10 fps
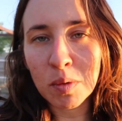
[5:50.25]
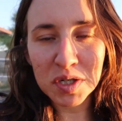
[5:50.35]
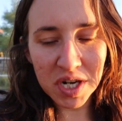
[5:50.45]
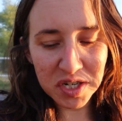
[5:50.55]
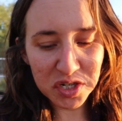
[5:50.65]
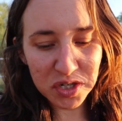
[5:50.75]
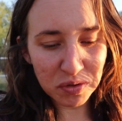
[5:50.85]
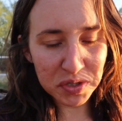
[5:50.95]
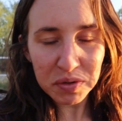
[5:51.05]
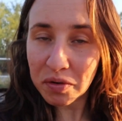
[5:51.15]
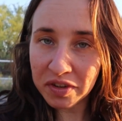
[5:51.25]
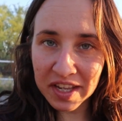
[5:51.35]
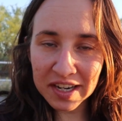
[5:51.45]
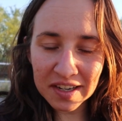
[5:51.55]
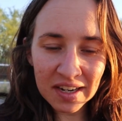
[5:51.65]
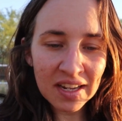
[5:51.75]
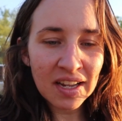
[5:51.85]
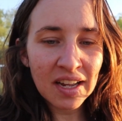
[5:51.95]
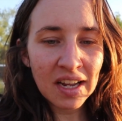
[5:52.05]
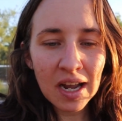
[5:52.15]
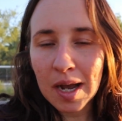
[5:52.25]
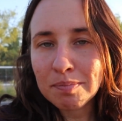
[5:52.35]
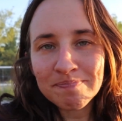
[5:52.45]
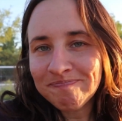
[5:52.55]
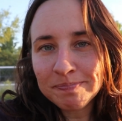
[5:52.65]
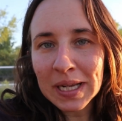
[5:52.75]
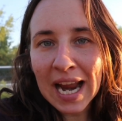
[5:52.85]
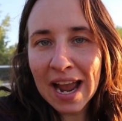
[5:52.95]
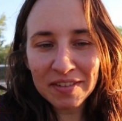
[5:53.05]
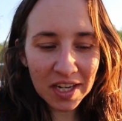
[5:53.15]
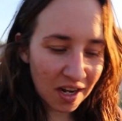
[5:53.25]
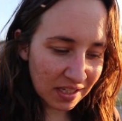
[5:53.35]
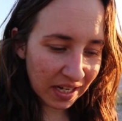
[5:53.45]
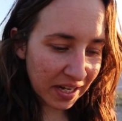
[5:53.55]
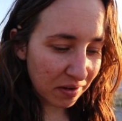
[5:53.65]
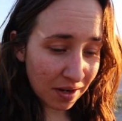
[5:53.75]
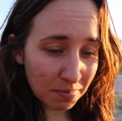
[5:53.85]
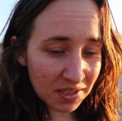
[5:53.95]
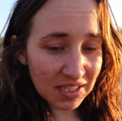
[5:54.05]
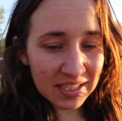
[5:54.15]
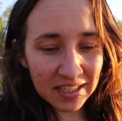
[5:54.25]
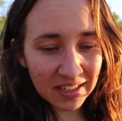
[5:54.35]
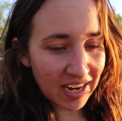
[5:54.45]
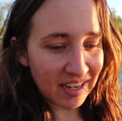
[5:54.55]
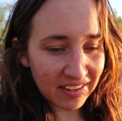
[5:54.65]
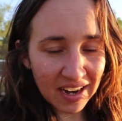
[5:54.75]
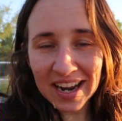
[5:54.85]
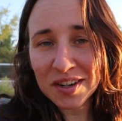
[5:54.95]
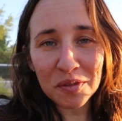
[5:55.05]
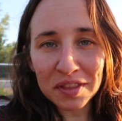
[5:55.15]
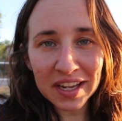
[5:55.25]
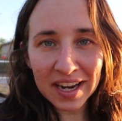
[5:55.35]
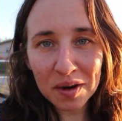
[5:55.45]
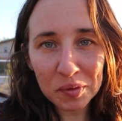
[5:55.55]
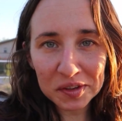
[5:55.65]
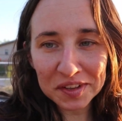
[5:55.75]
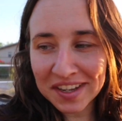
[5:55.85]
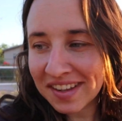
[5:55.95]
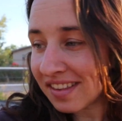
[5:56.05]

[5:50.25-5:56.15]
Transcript: which I just showed you over there. But I haven't gotten any cucumbers this year, and I don't think I will.